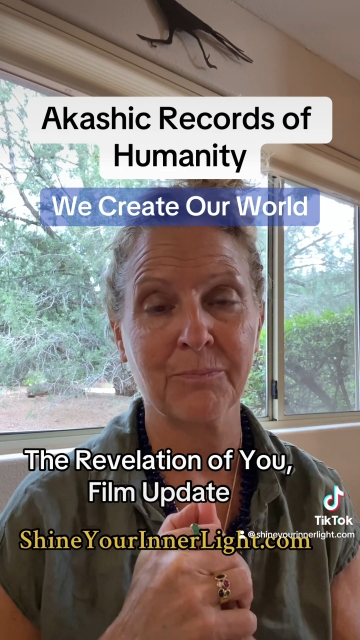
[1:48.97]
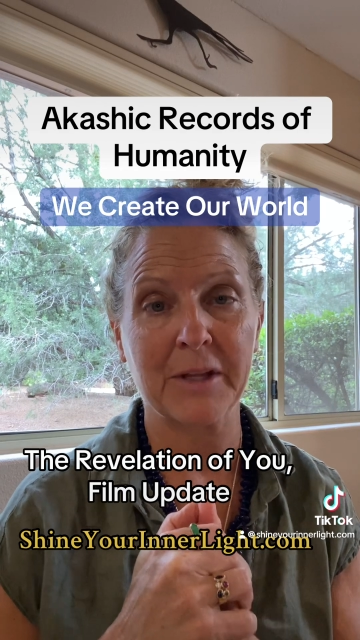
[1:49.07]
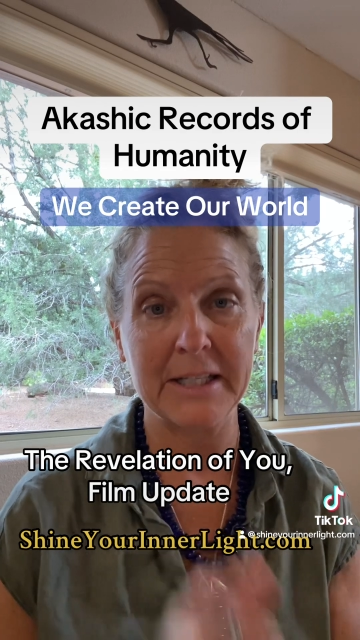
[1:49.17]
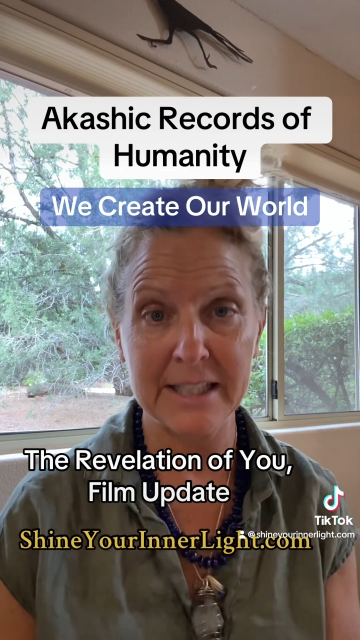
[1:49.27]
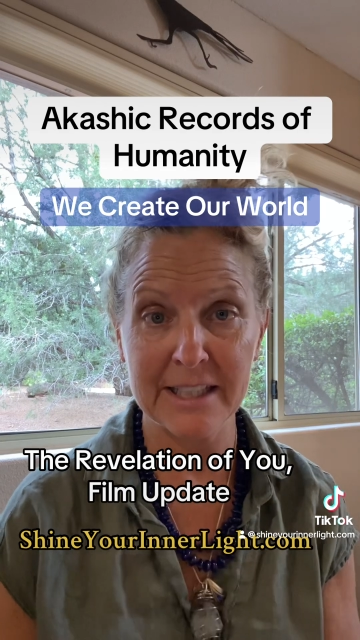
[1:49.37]

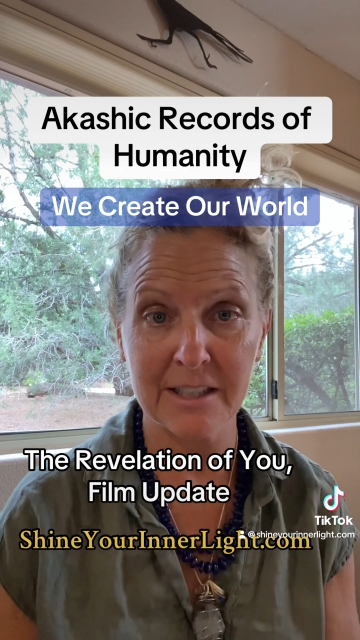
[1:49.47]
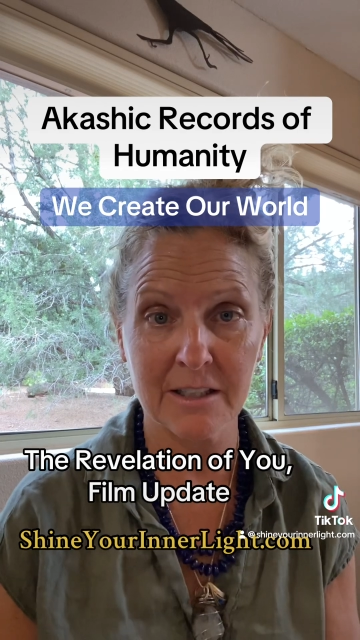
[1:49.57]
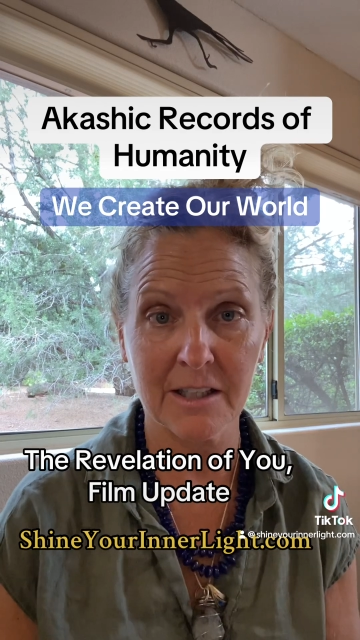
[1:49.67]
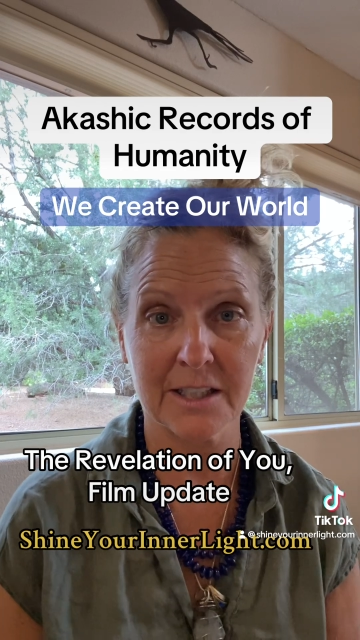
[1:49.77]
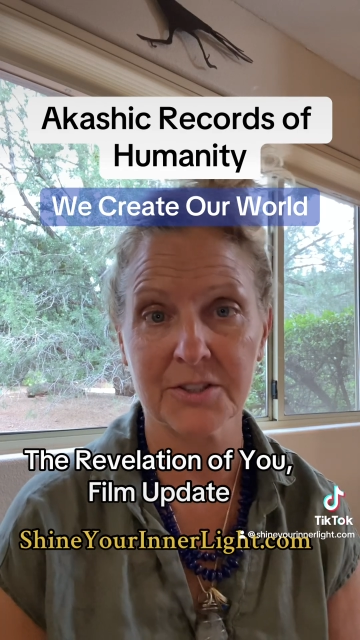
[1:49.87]
And he did
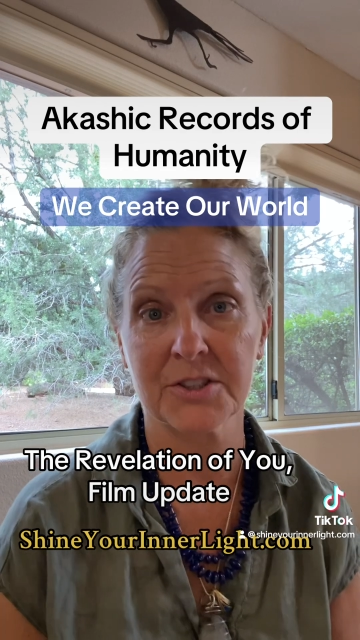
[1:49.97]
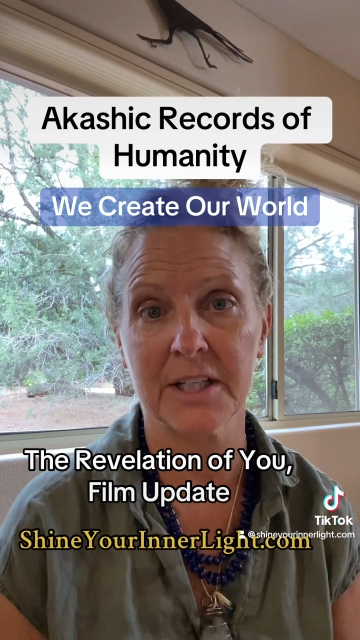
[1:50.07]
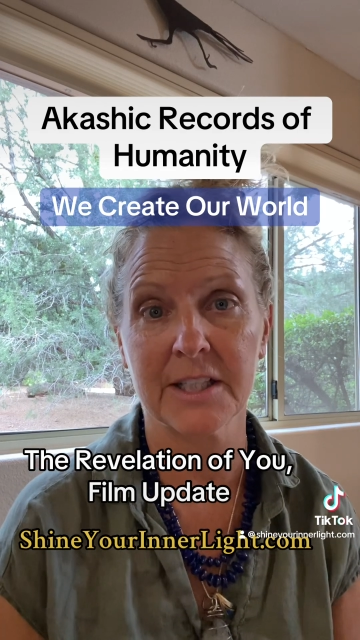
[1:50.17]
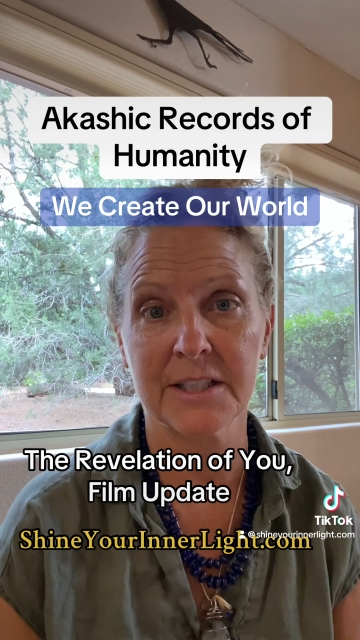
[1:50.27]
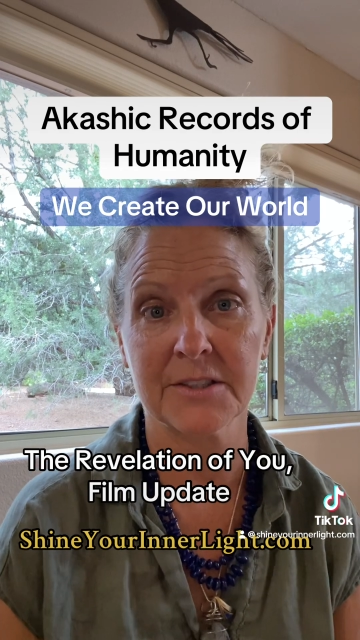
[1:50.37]
a lot of
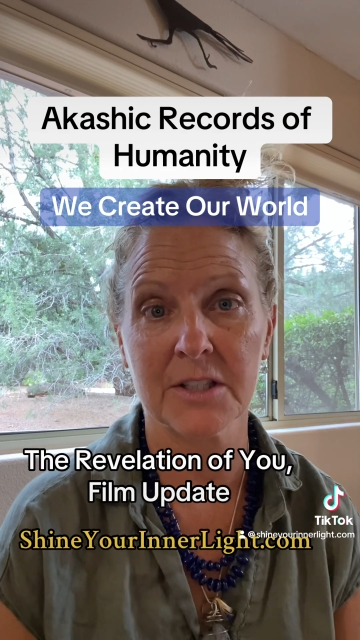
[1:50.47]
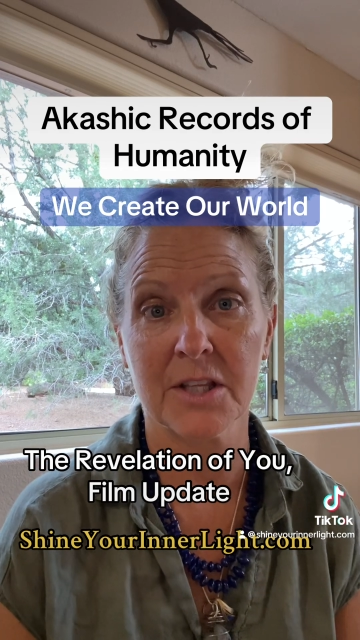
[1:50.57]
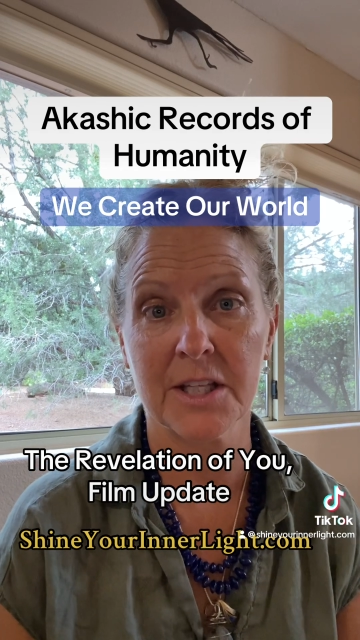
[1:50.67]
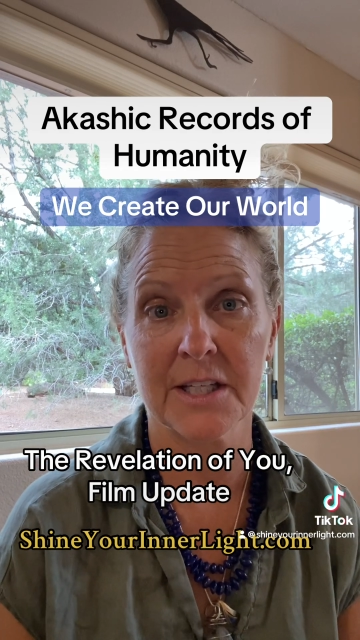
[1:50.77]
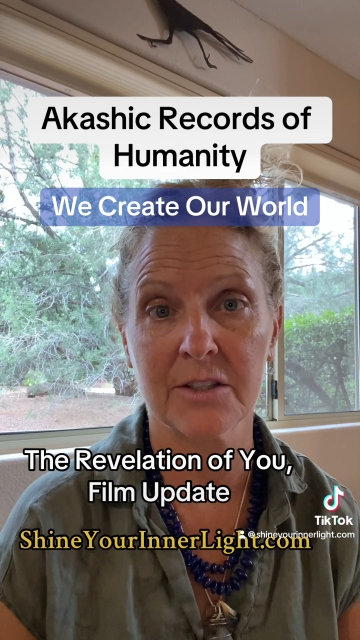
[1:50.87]
studies and
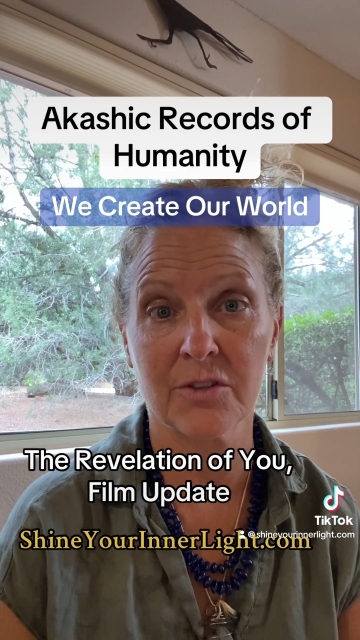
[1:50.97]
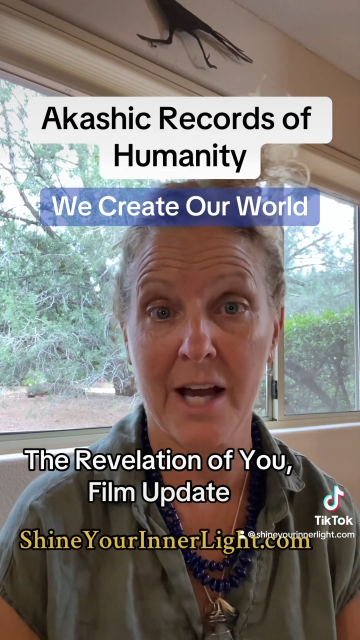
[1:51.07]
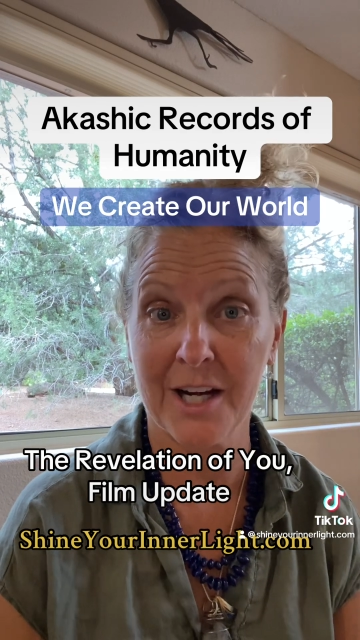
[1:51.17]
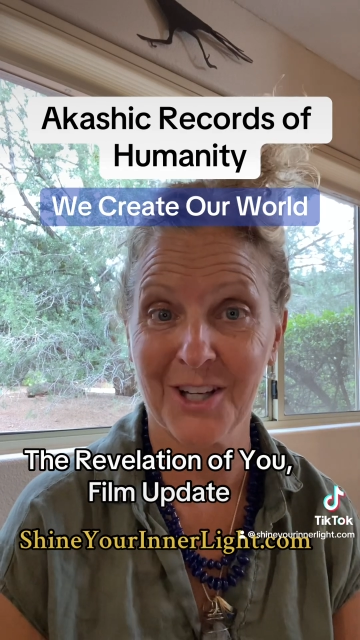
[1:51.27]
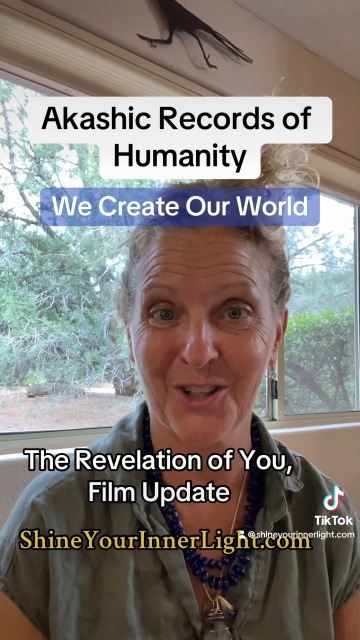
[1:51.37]
things
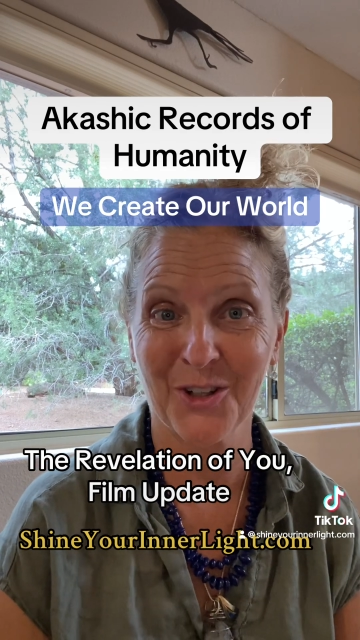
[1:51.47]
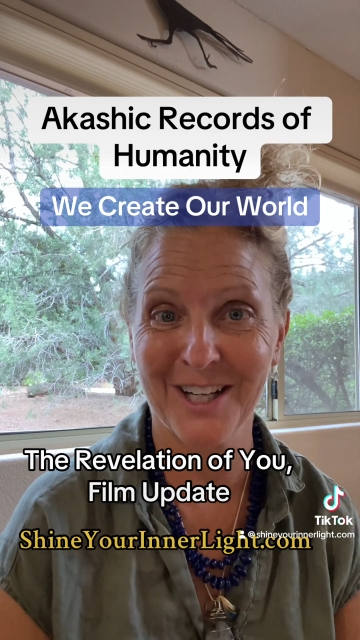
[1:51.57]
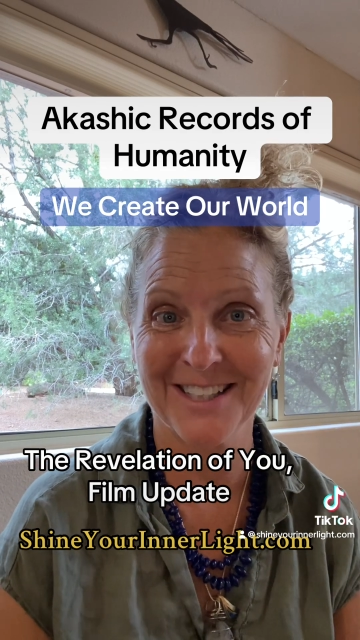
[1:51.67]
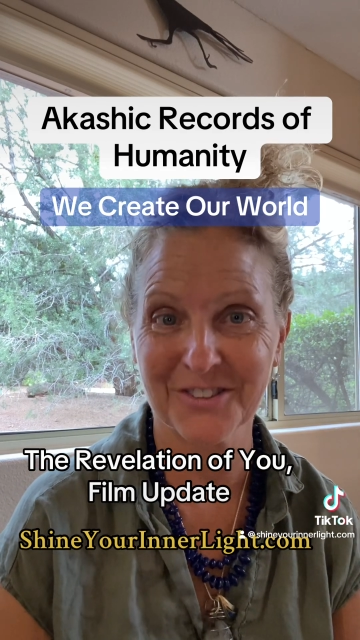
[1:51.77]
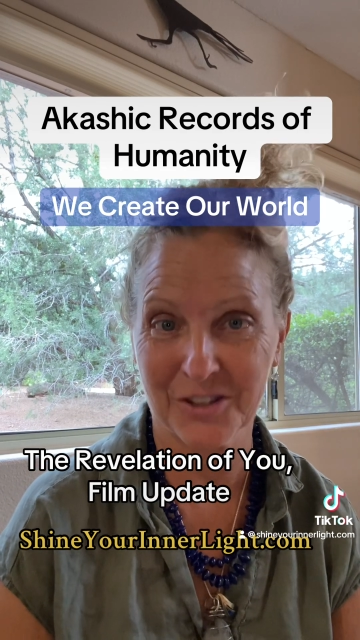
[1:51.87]
out of
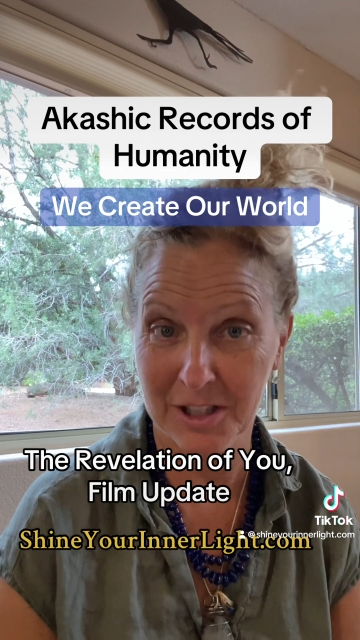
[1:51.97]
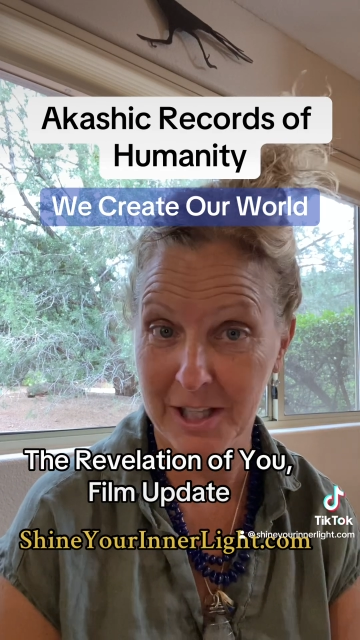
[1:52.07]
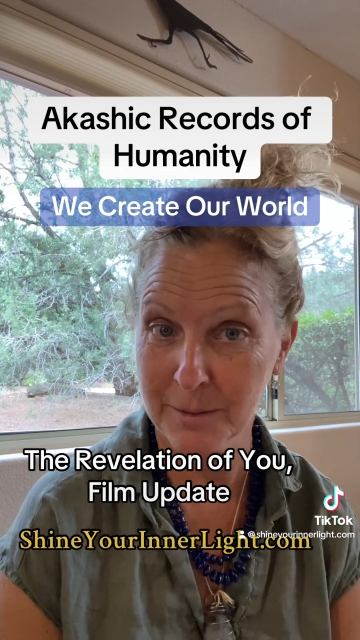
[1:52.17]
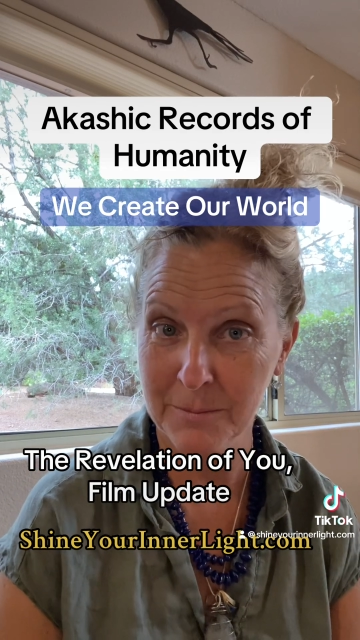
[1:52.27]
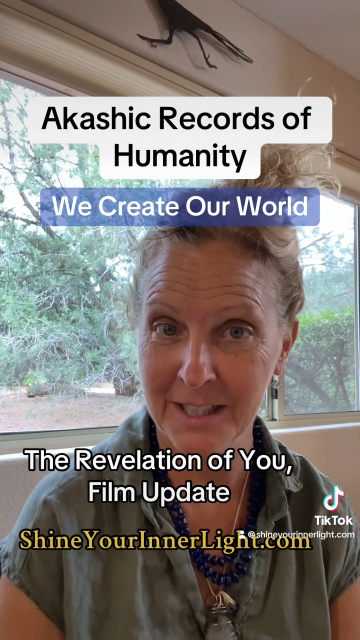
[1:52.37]
curiosity
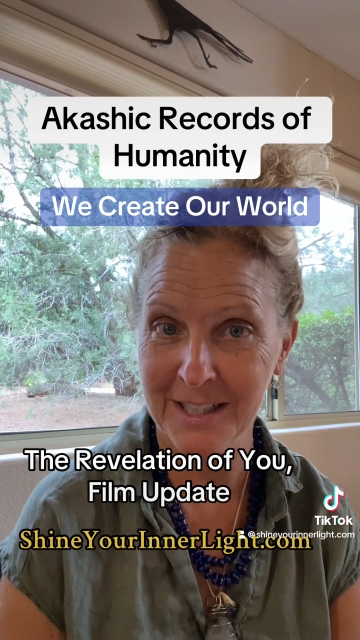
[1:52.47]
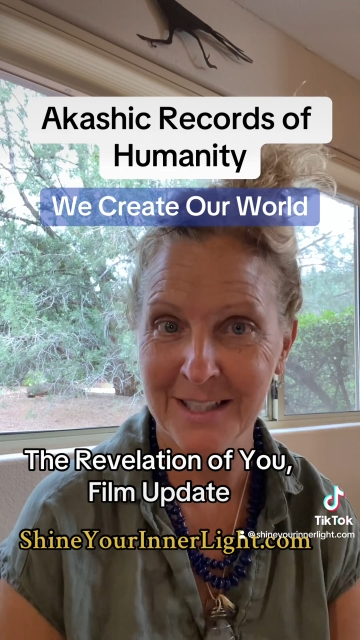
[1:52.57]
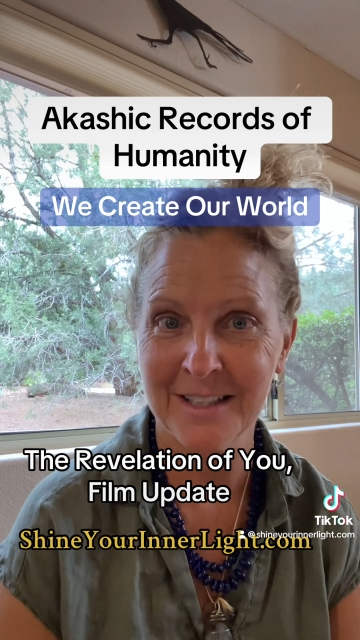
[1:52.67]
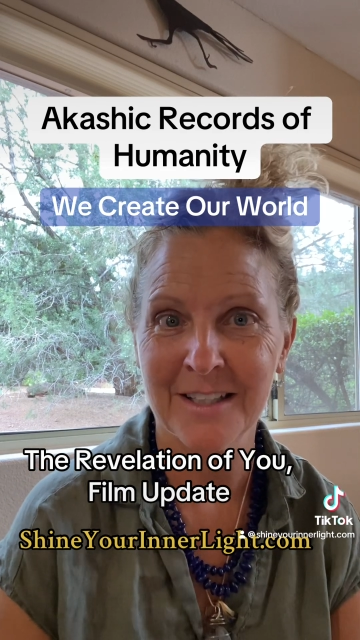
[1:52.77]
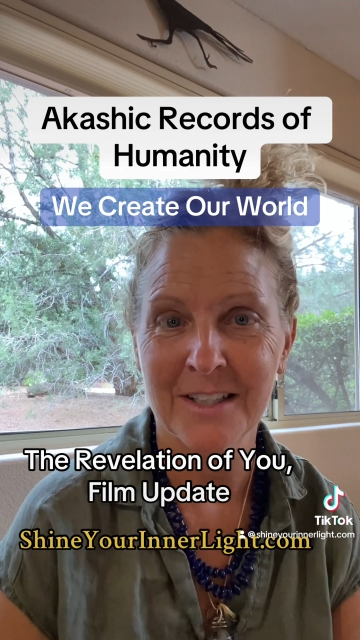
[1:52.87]
like
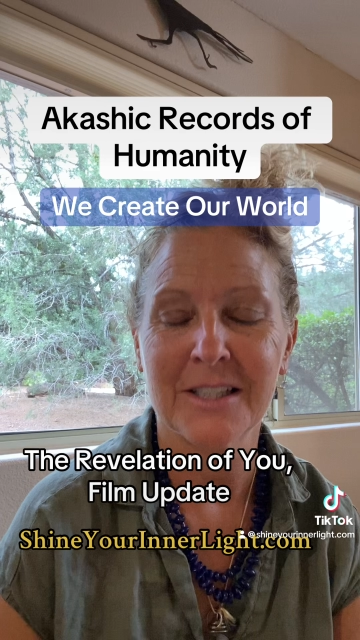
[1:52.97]
me,